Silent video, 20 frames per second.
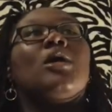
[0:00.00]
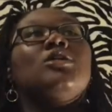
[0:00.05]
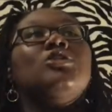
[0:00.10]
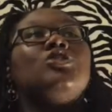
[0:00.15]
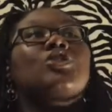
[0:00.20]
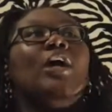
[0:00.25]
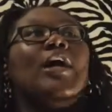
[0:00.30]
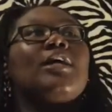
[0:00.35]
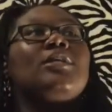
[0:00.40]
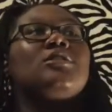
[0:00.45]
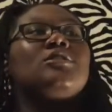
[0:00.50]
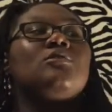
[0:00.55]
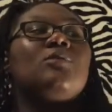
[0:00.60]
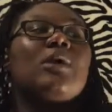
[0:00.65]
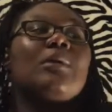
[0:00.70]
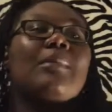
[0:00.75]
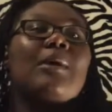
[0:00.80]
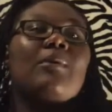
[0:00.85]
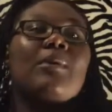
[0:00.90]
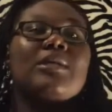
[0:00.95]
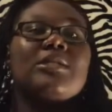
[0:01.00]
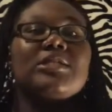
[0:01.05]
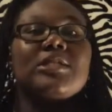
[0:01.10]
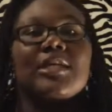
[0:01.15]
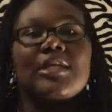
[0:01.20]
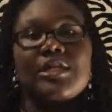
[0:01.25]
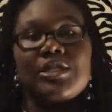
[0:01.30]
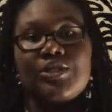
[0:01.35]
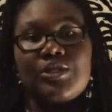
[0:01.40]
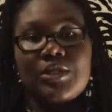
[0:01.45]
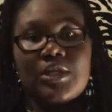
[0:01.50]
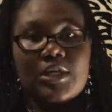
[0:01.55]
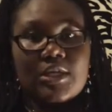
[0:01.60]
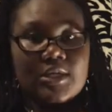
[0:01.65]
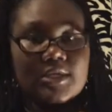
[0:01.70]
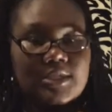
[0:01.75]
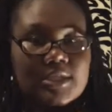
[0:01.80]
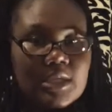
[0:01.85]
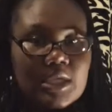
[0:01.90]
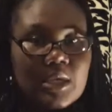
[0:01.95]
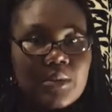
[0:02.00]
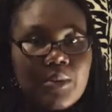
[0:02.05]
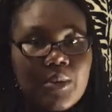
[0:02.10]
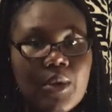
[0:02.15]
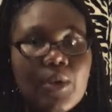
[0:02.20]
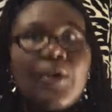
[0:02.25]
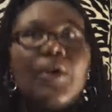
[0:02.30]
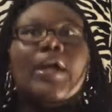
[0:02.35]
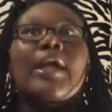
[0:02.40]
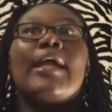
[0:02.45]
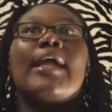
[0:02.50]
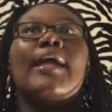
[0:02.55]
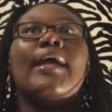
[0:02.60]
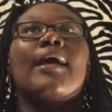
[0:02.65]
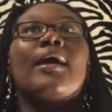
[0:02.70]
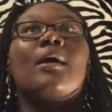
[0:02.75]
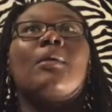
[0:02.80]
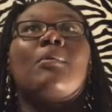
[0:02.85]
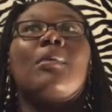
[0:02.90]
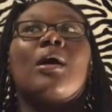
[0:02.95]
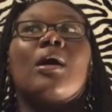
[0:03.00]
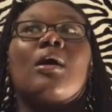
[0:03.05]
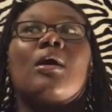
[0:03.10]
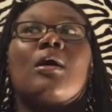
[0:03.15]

trying to work my way to get into the nursing program.